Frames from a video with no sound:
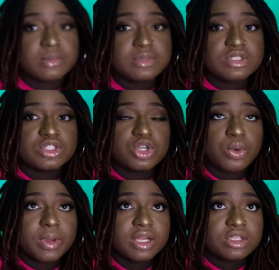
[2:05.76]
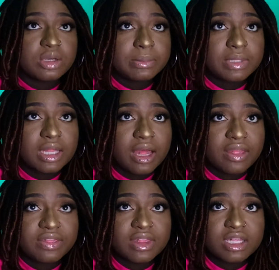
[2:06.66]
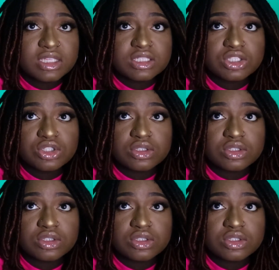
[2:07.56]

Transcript: Just going to apply this